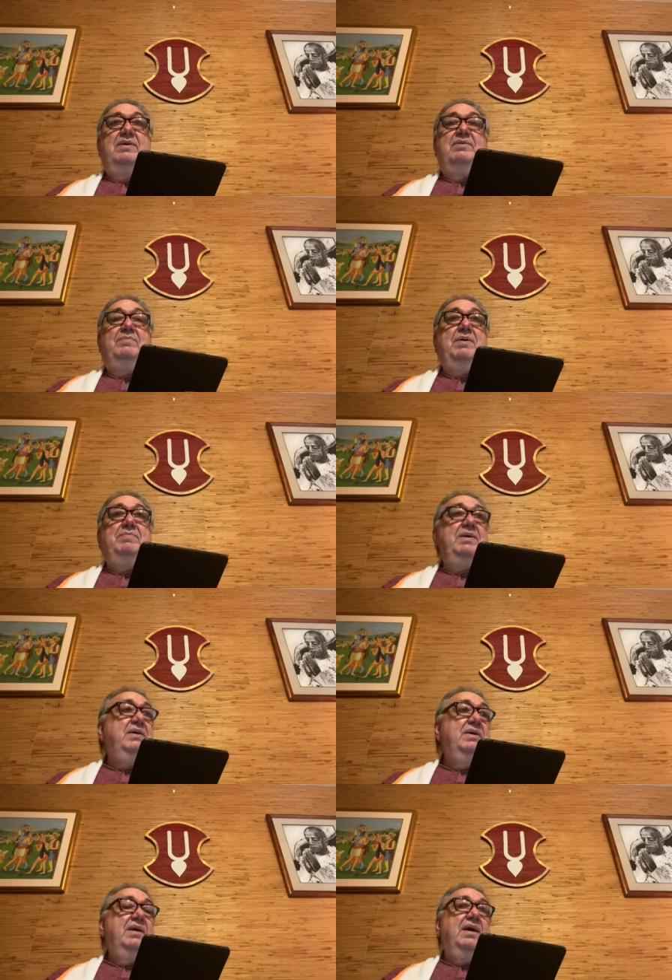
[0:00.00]
There may be
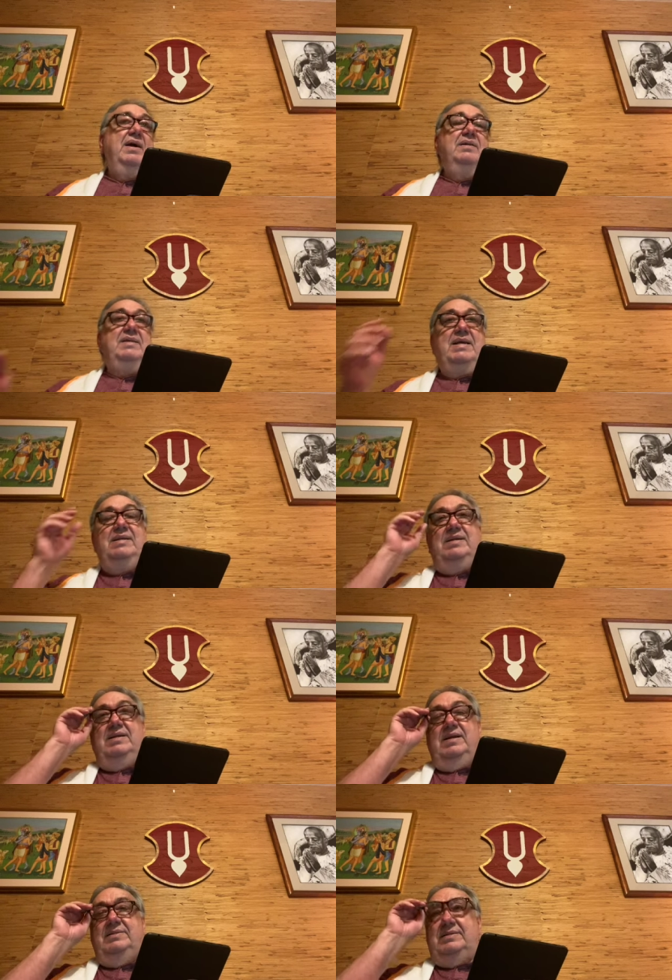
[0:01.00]

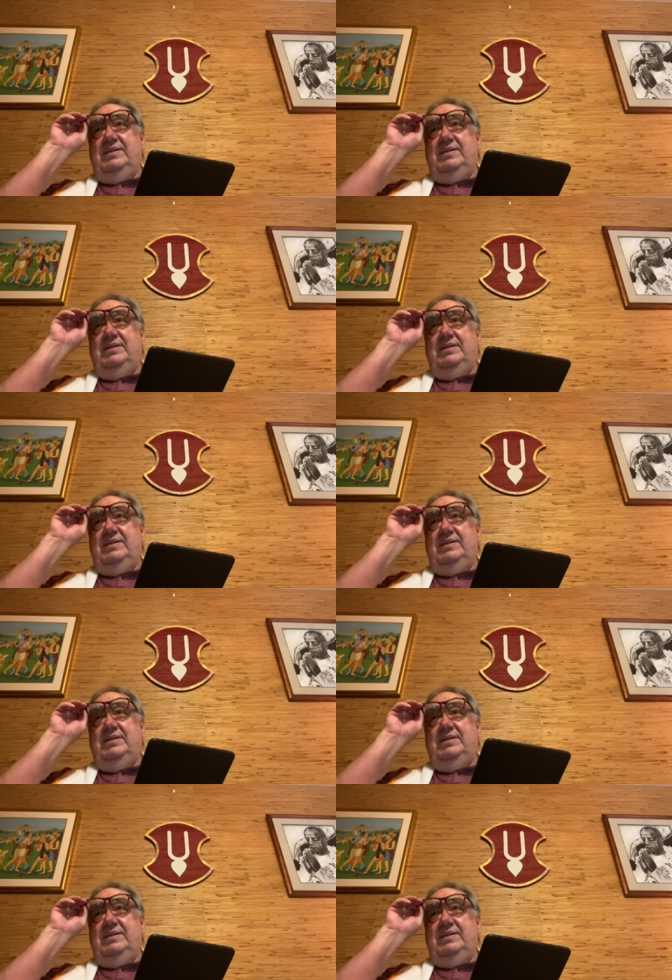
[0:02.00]
attendants